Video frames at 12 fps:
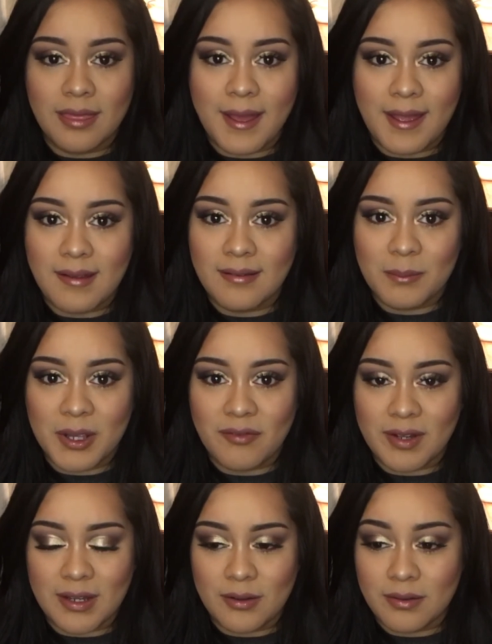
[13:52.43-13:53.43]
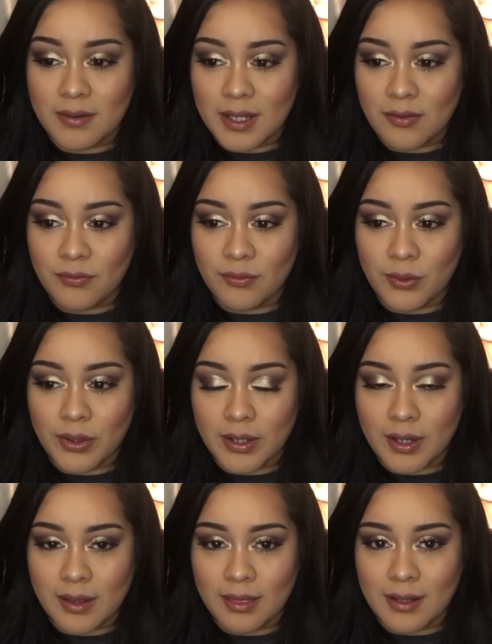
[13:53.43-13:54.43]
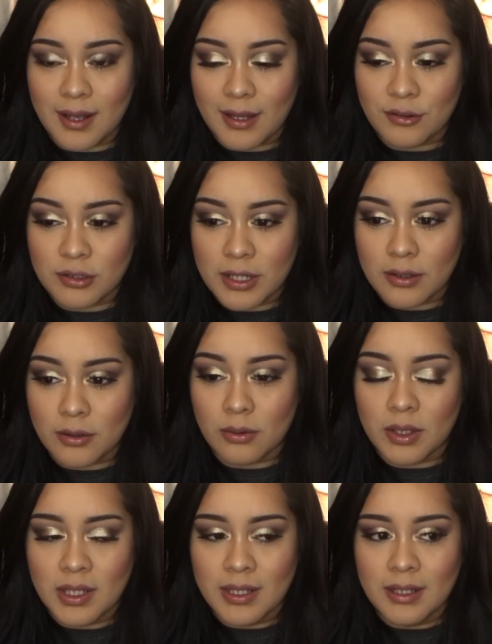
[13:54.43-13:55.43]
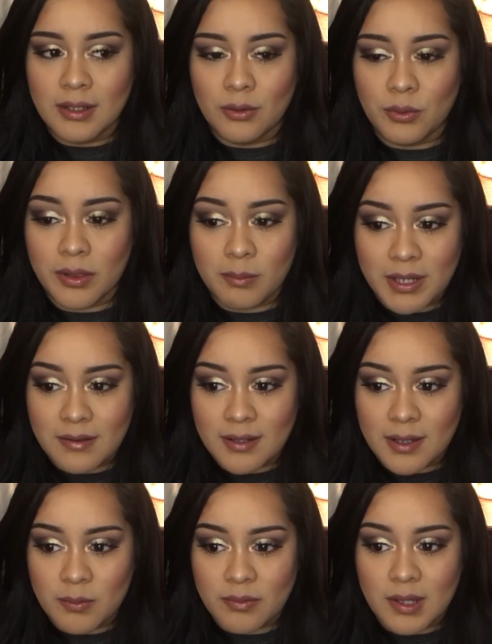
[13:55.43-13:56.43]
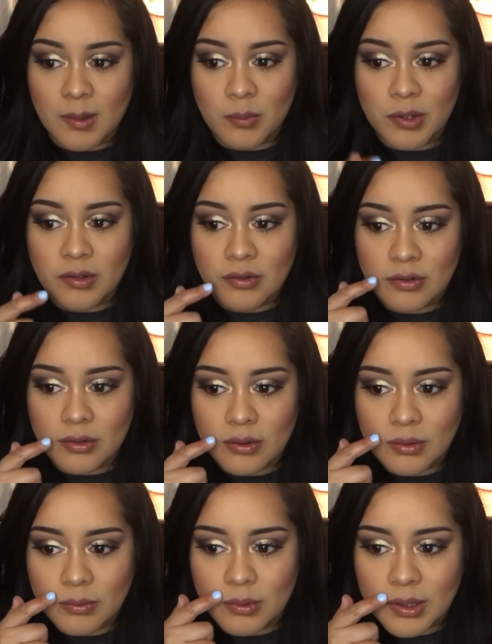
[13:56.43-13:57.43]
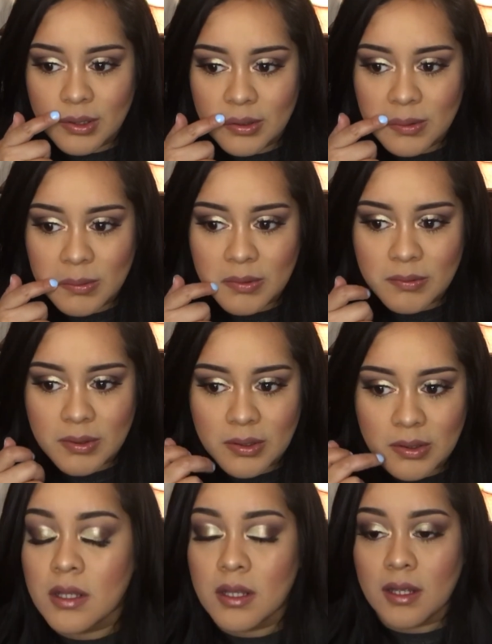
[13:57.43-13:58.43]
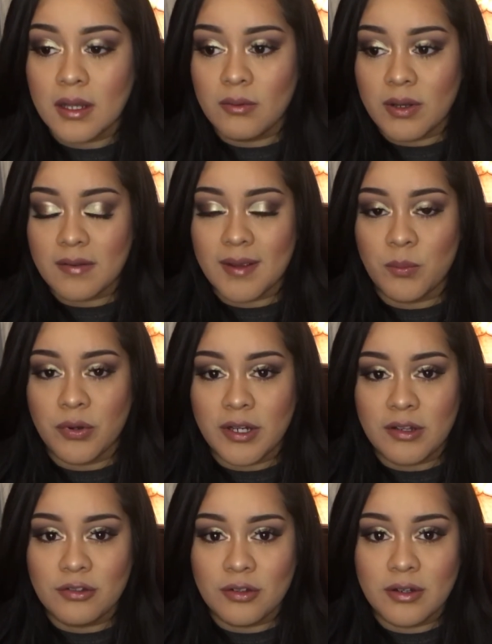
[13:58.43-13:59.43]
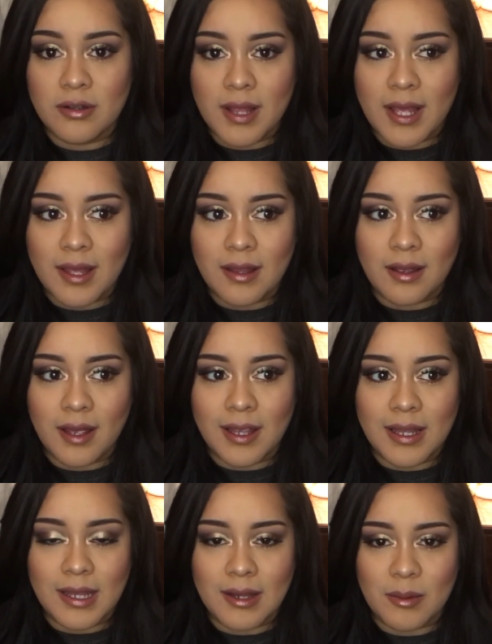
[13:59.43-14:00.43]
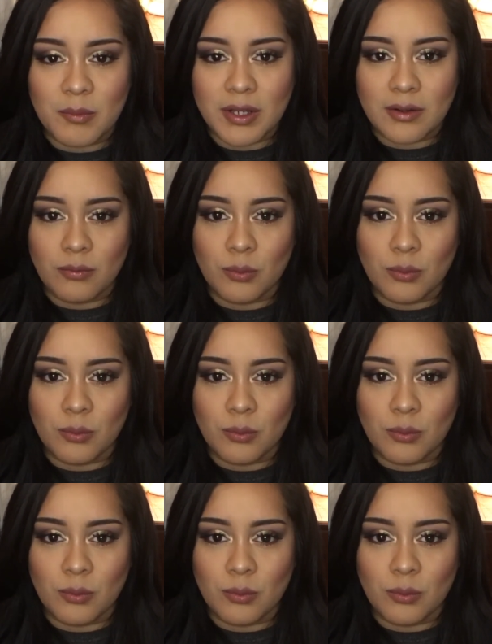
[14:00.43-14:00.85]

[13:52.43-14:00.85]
that is my video today for the eyeshadow with my tips. I'm pretty sure, what is on my face? Anyways, I'm pretty sure that I am gonna